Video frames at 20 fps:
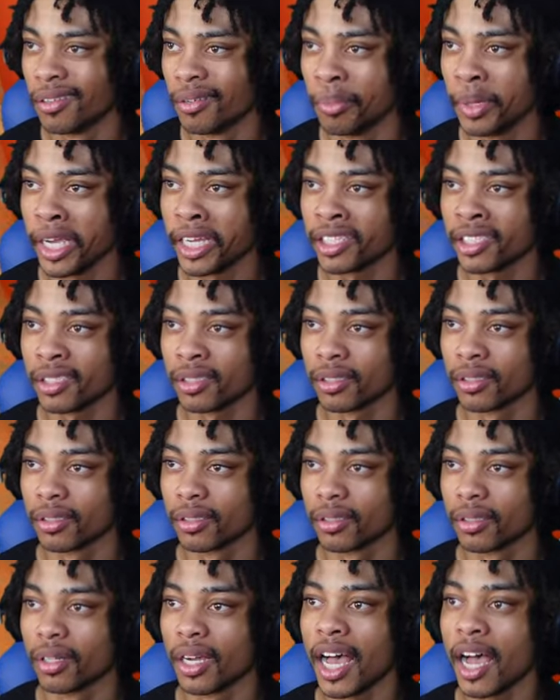bitch!
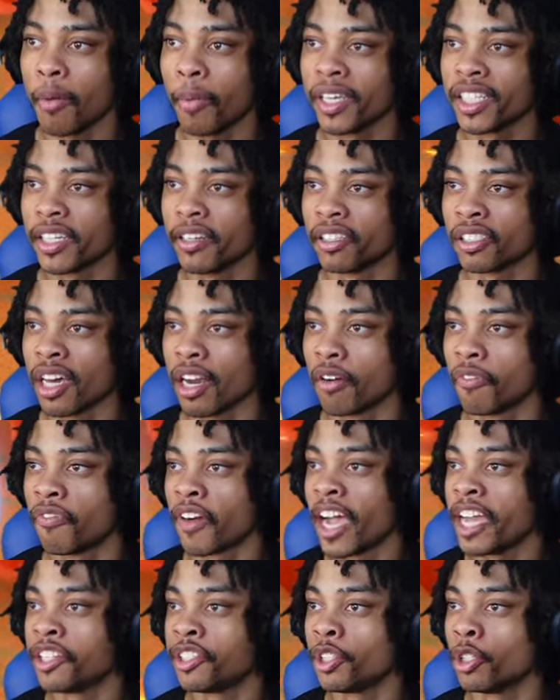I wasn't even trying to
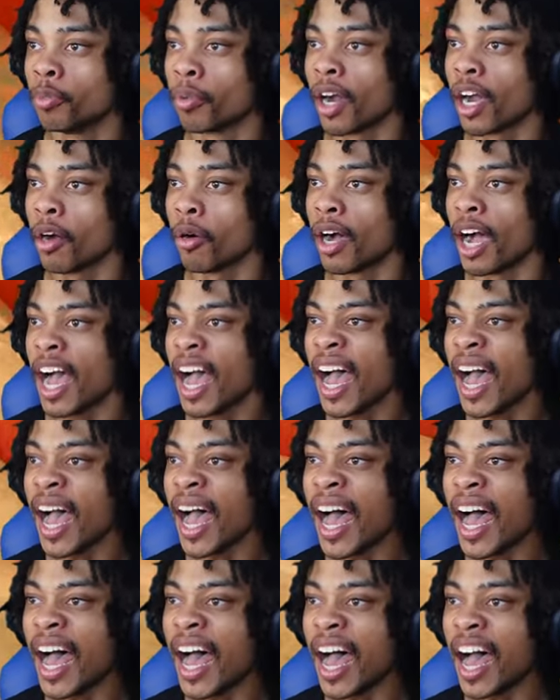fight you, bro.
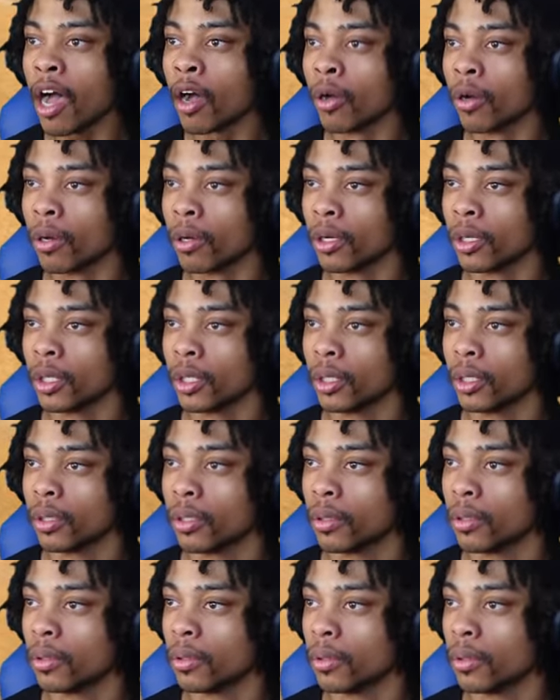Ah!
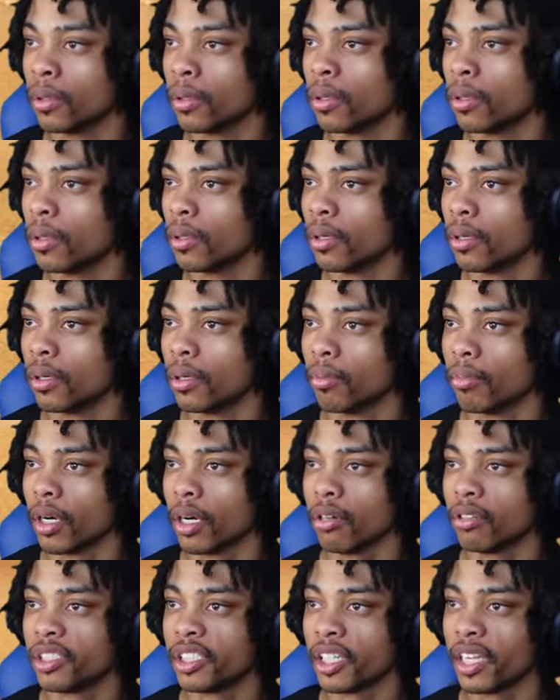
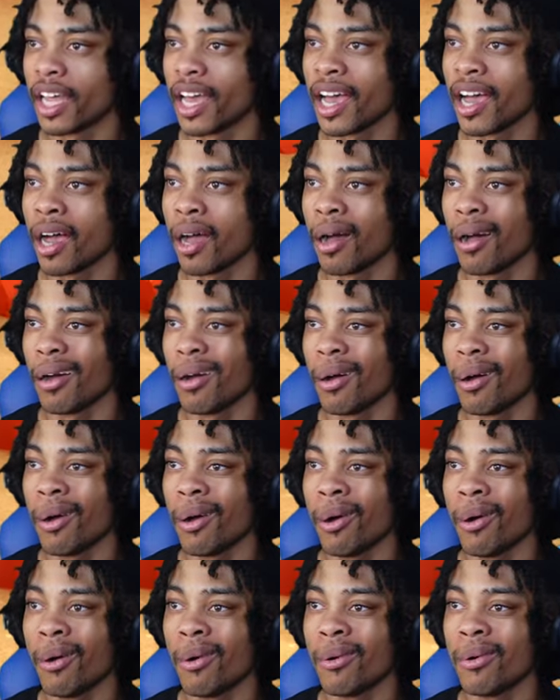Bro, chill
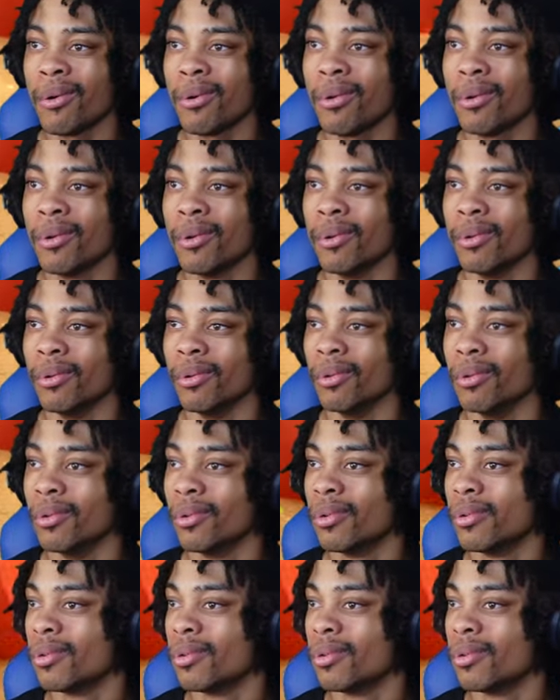out.